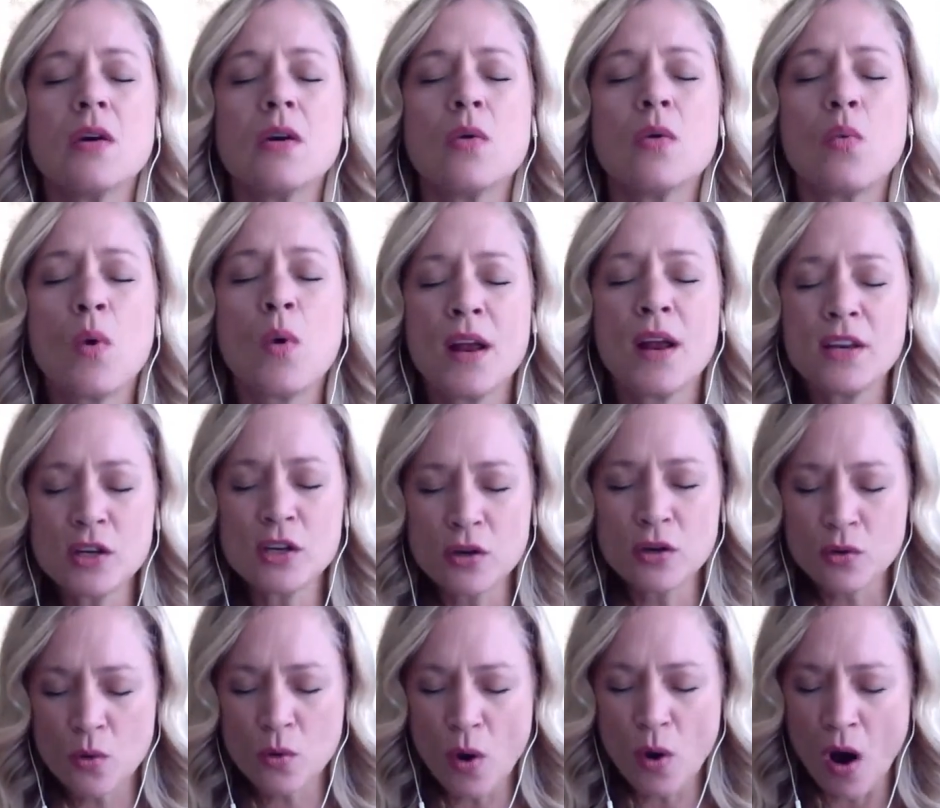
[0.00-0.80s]
When
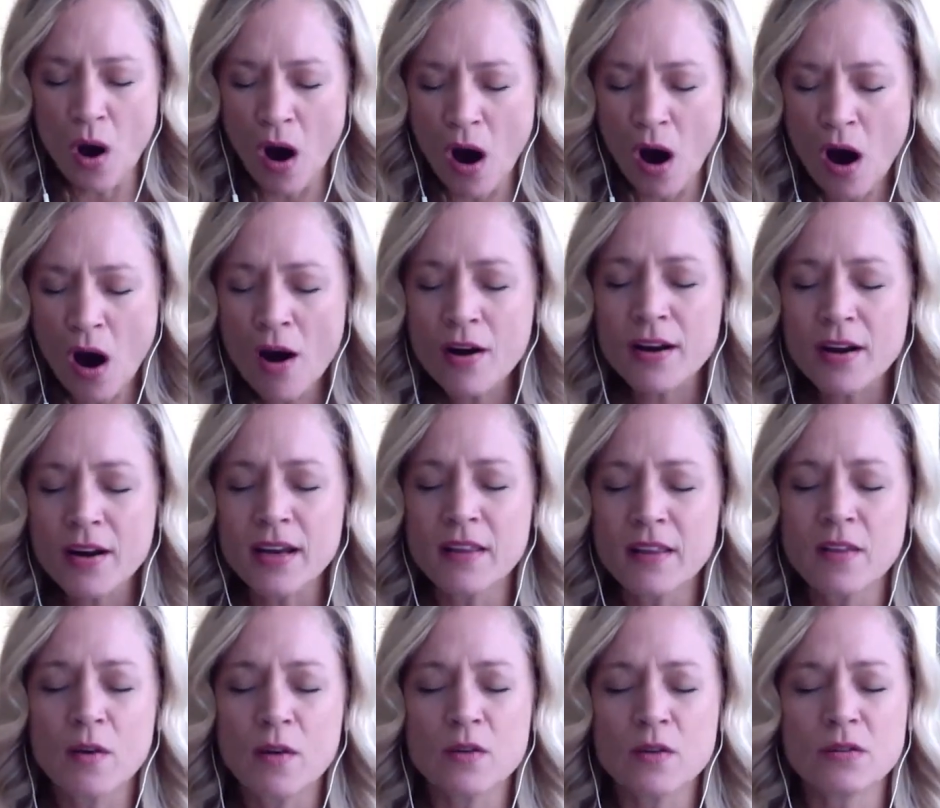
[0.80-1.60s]
you are
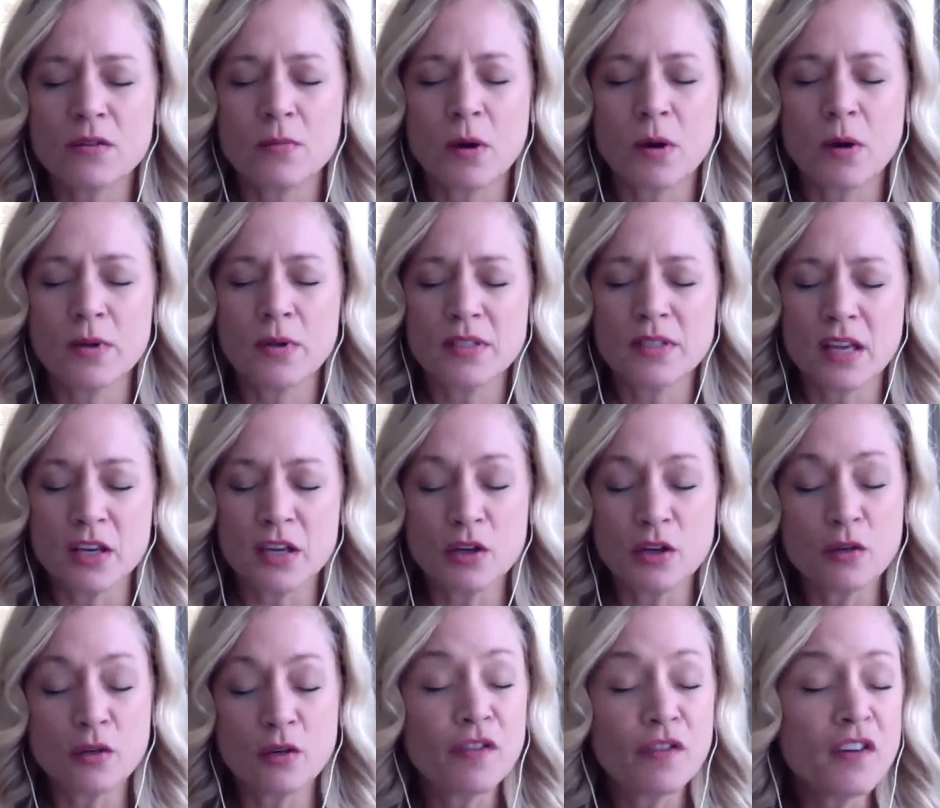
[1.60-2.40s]
in those moments and
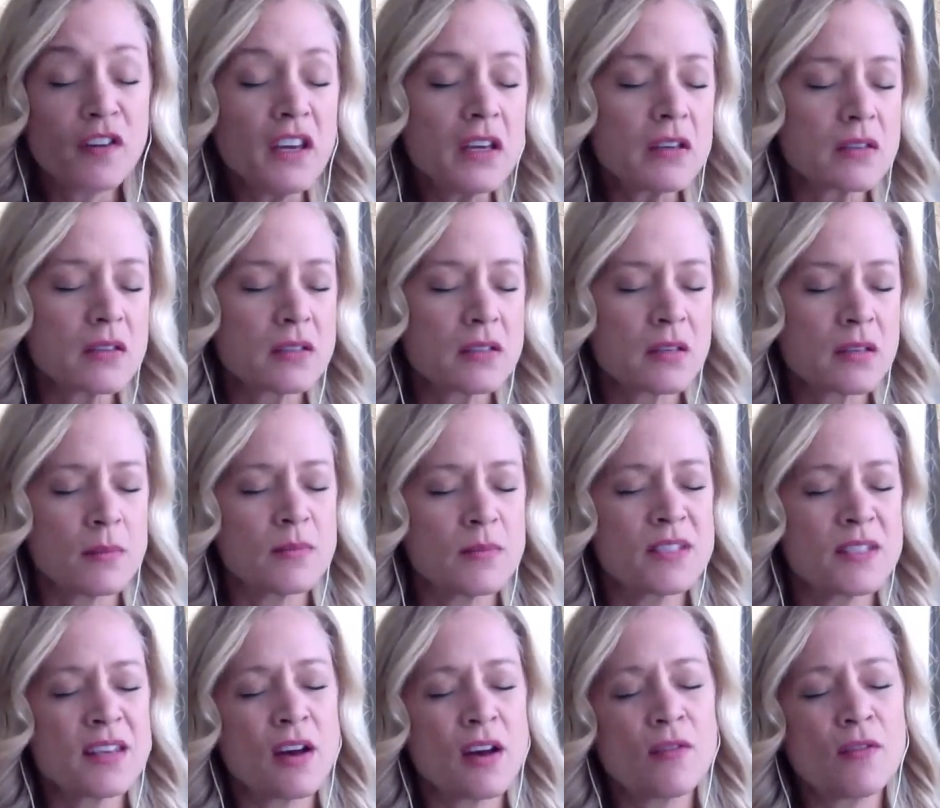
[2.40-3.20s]
you feel some
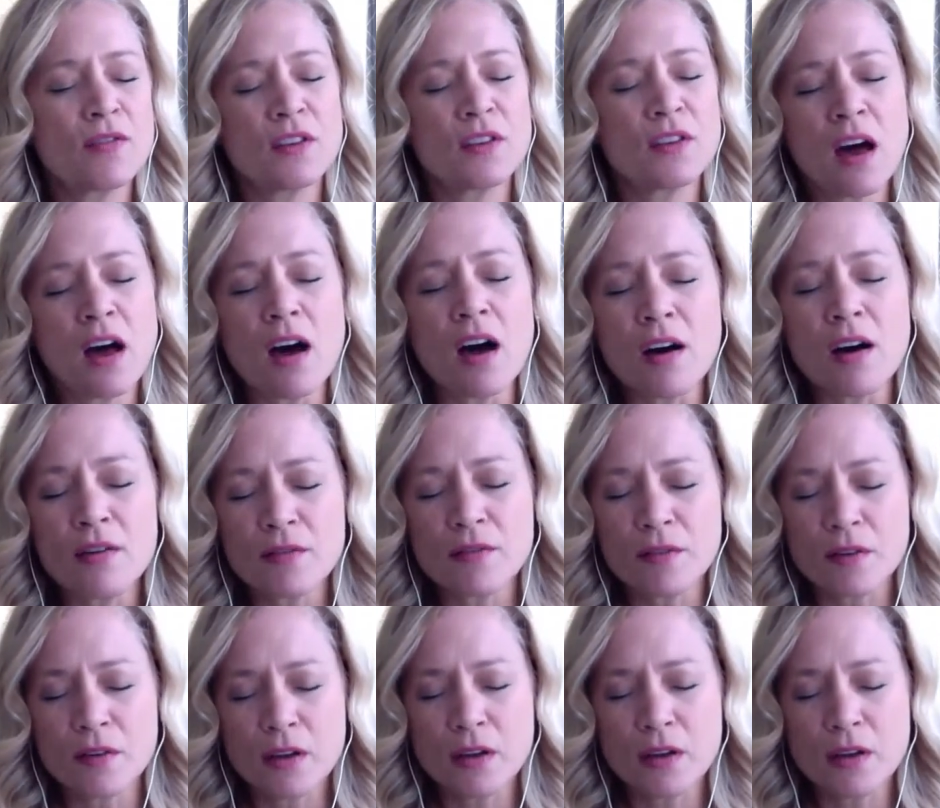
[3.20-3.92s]
self-love,